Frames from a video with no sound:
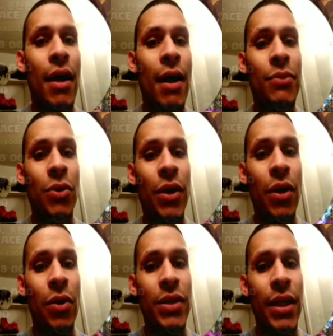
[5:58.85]
So he
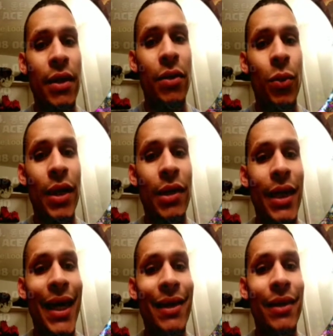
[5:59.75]
goes in with
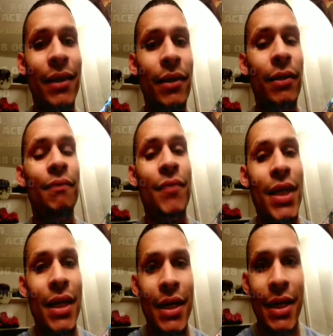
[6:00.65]
a little
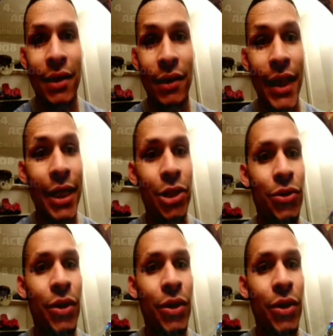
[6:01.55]
Electro